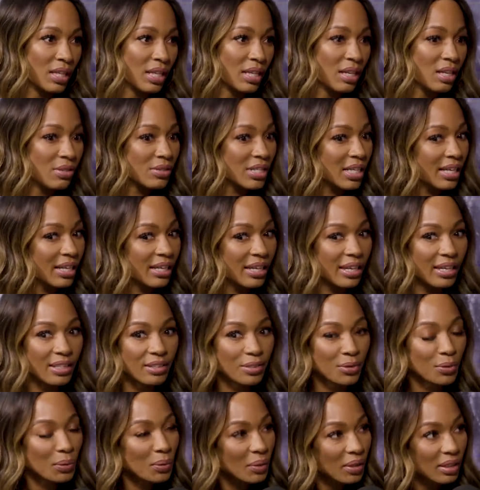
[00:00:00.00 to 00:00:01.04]
And I was like, I
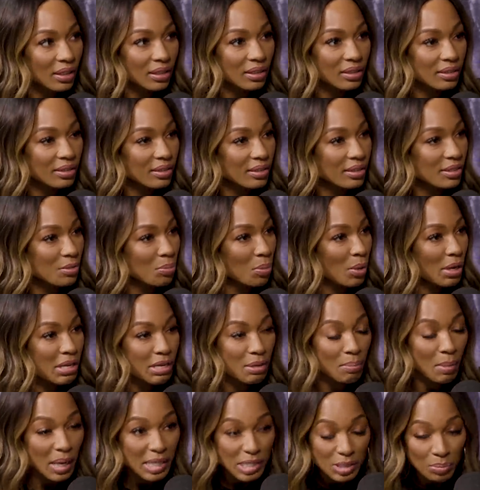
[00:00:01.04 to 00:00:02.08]
can't do it. It's
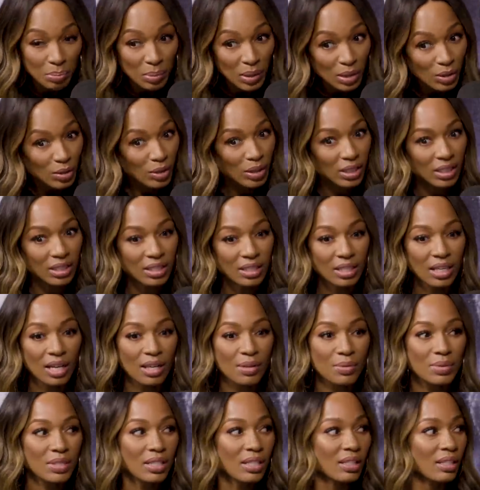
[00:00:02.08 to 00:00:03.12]
breaking my spirit.
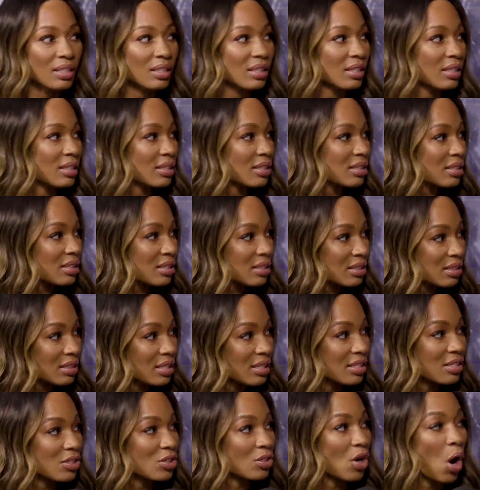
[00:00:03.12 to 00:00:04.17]
I was like, mm-hmm. it's,
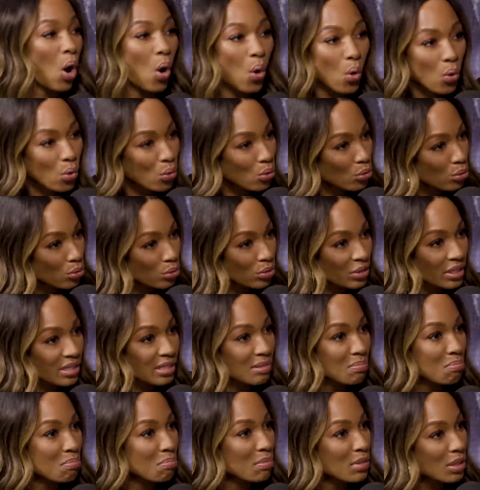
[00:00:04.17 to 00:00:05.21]
it's cold,
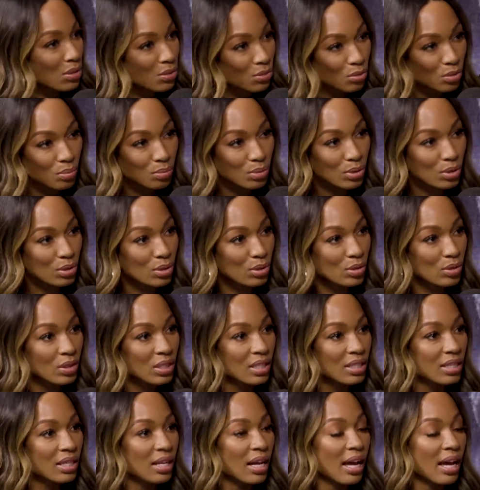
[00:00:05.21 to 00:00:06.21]
it's miserable.